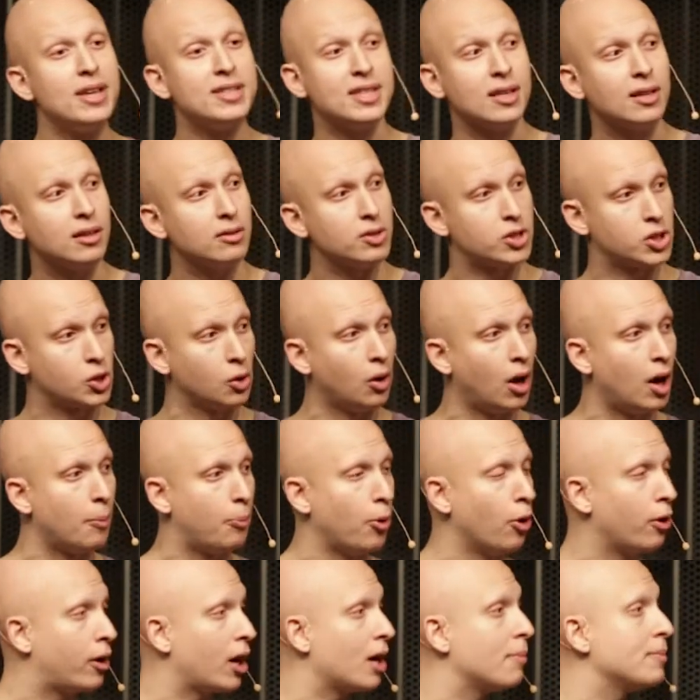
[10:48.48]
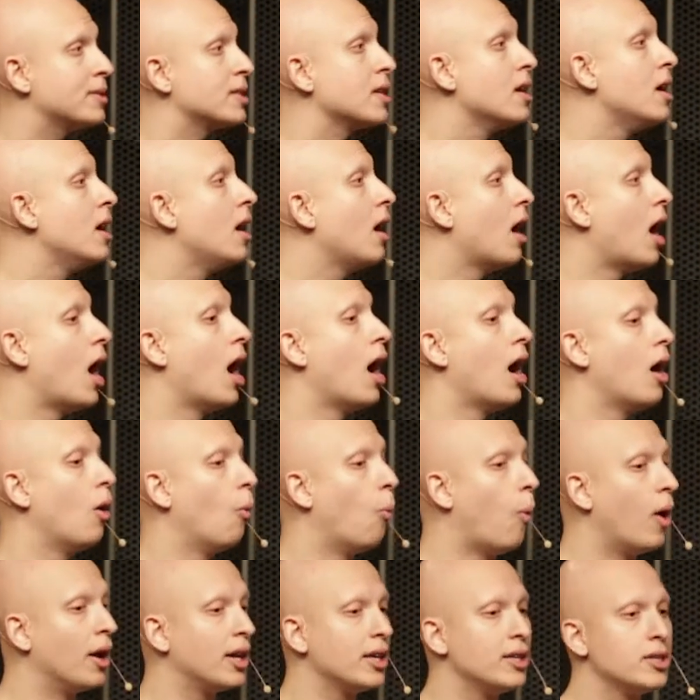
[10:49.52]
amazing programs.
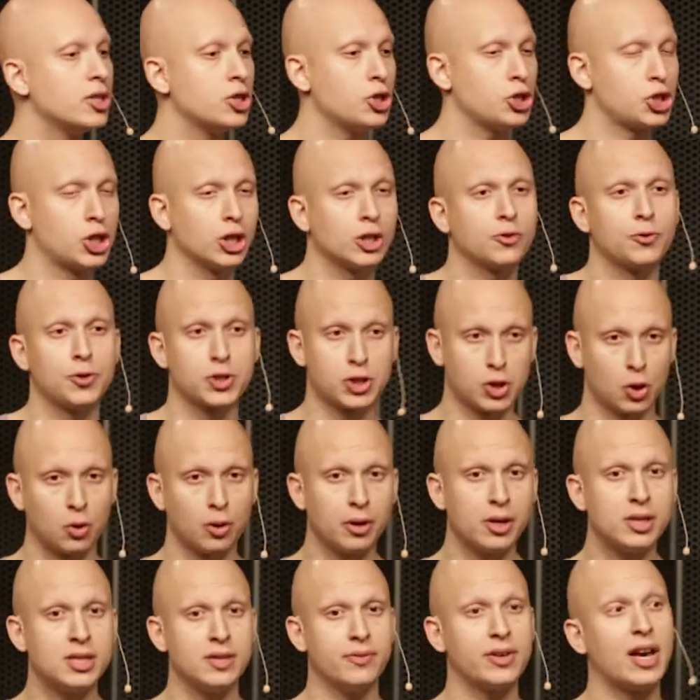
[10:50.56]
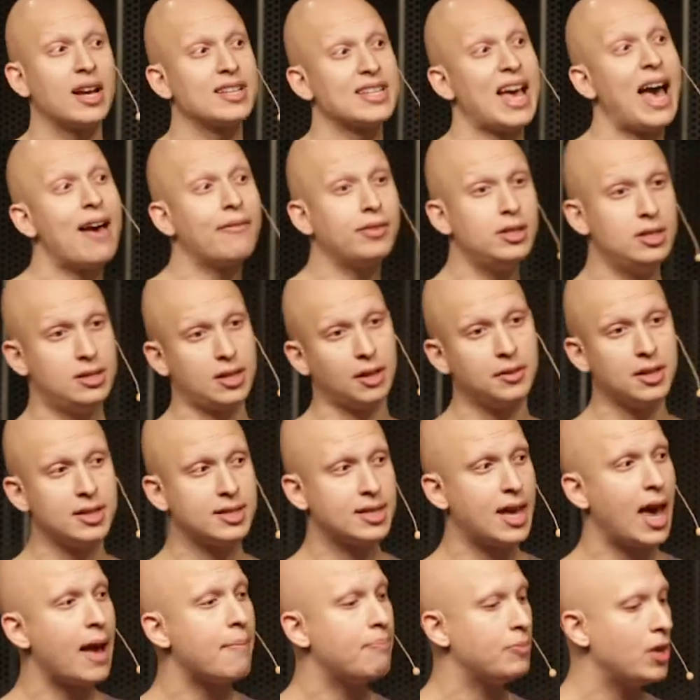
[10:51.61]
One is Shirts for Stories. If you guys haven't done
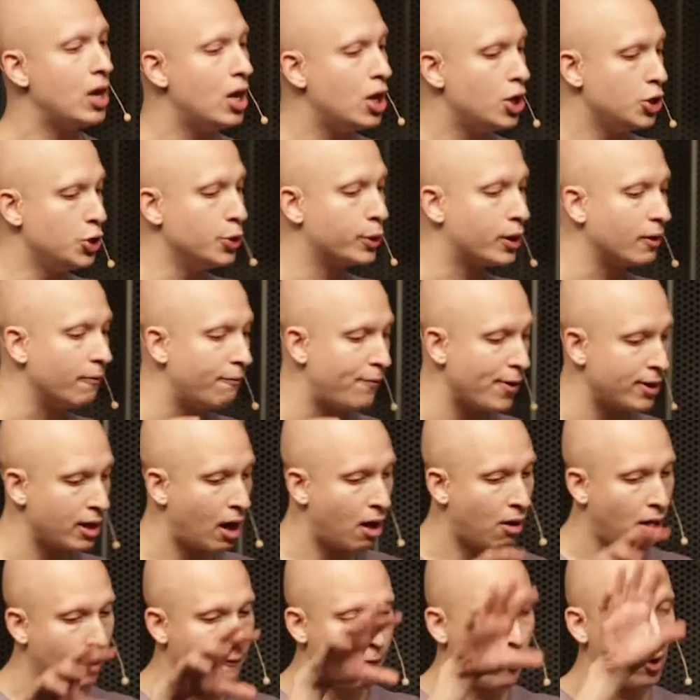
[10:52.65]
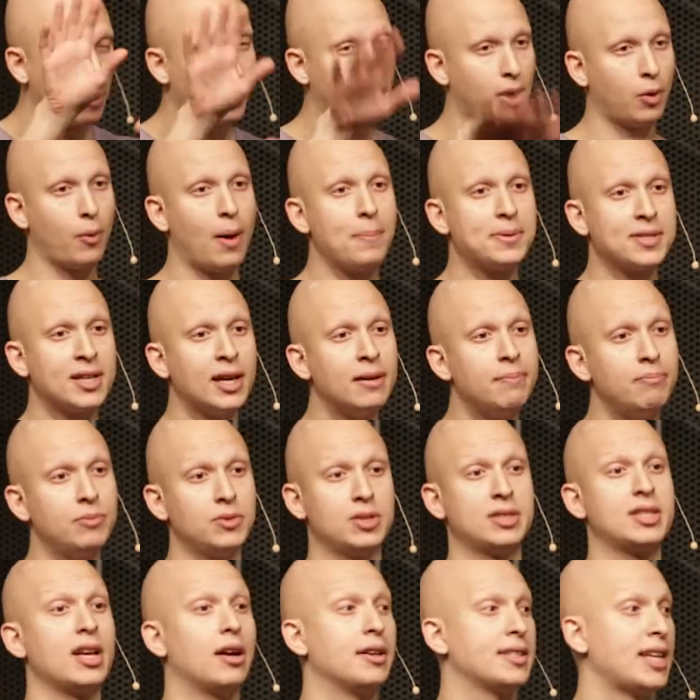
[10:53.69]
this yet, you can fill out a form on our website
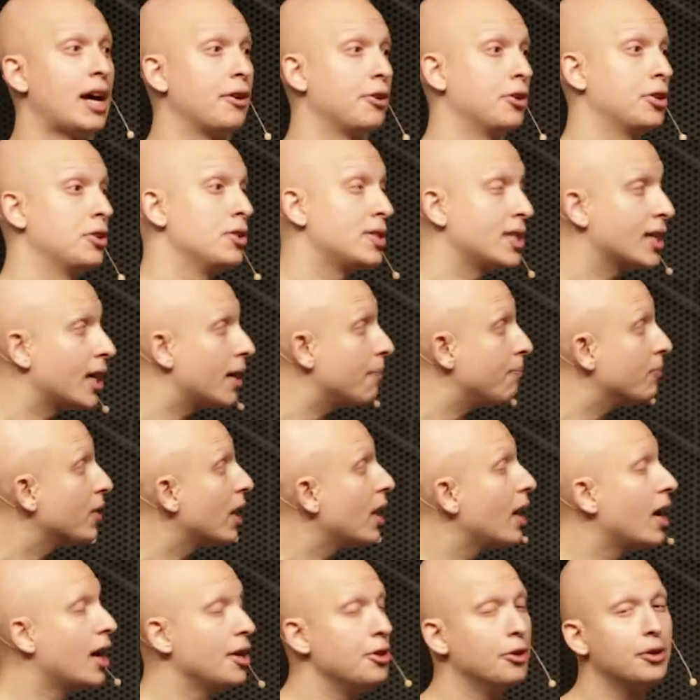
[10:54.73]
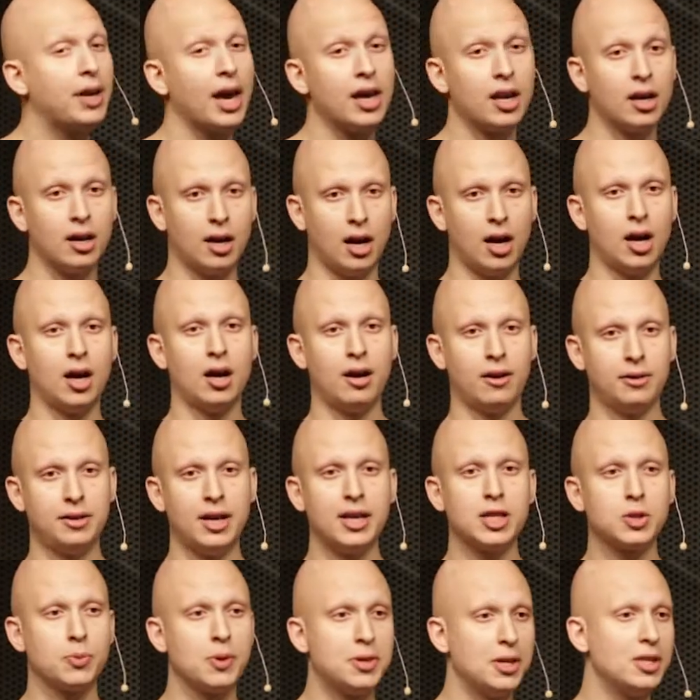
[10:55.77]
to tell us how you're using it, and you'll get a
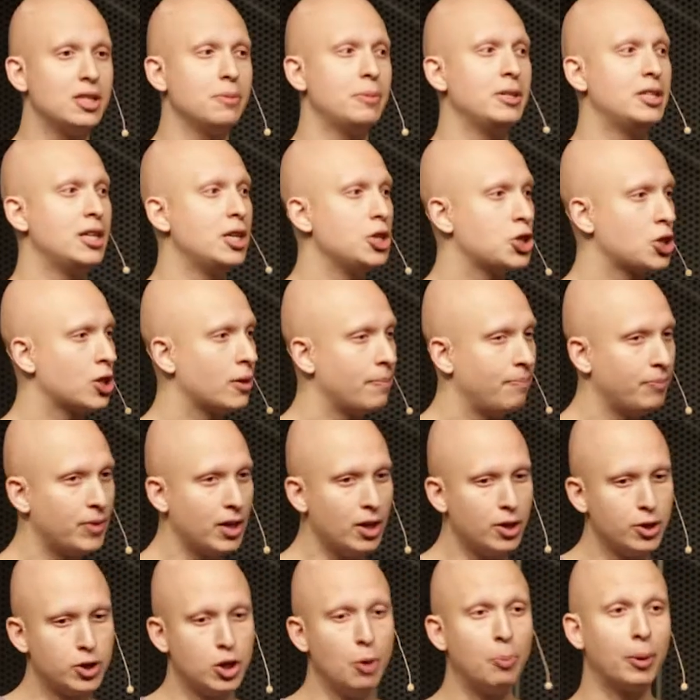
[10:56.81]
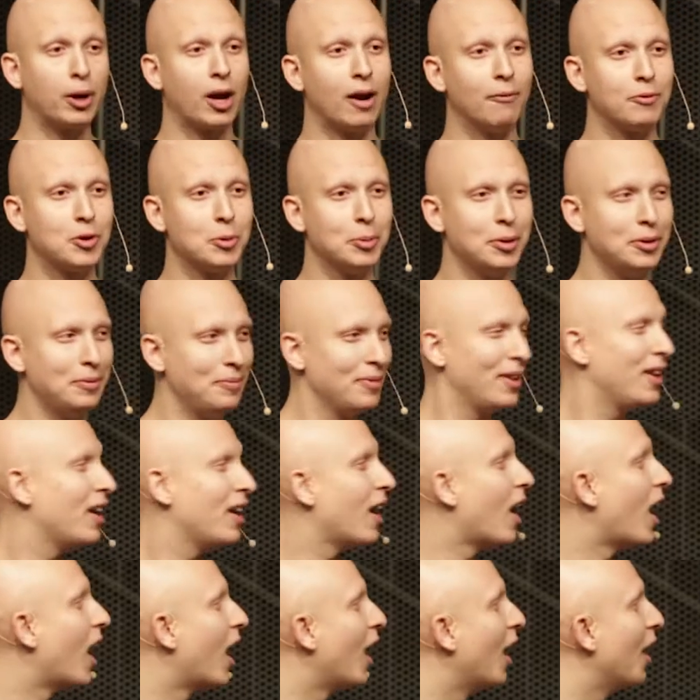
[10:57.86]
nice RethinkDB t-shirt, super comfortable,
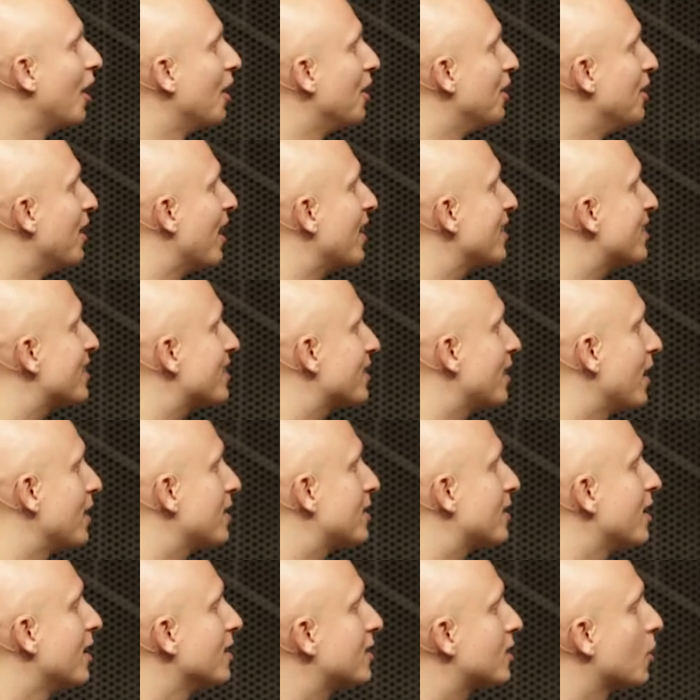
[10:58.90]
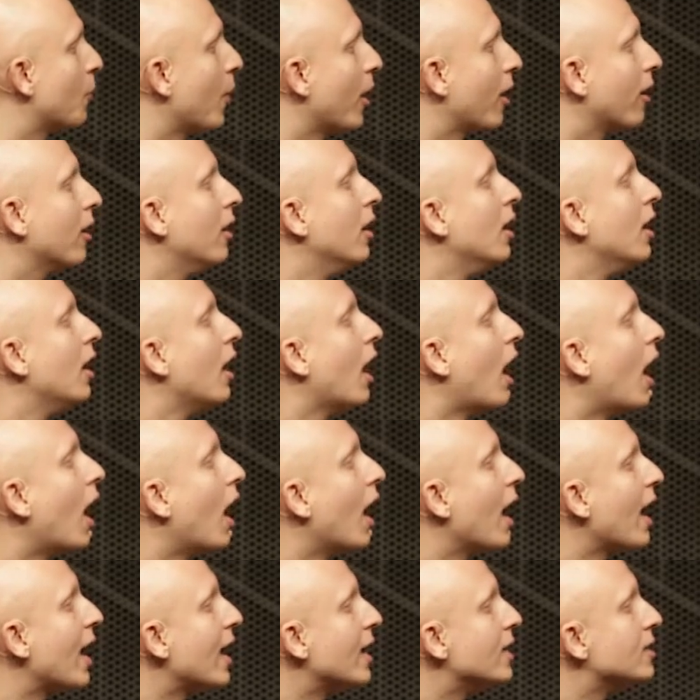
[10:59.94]
nice to wear.
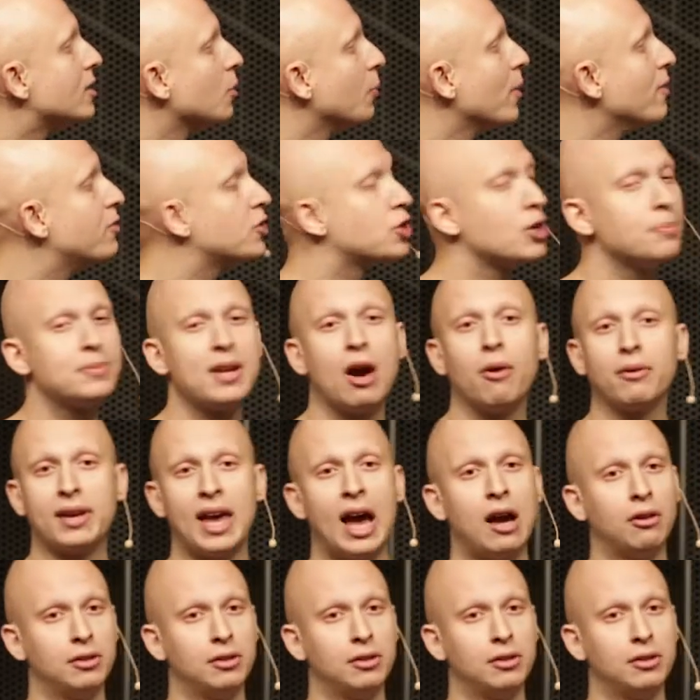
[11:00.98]
And we've shipped out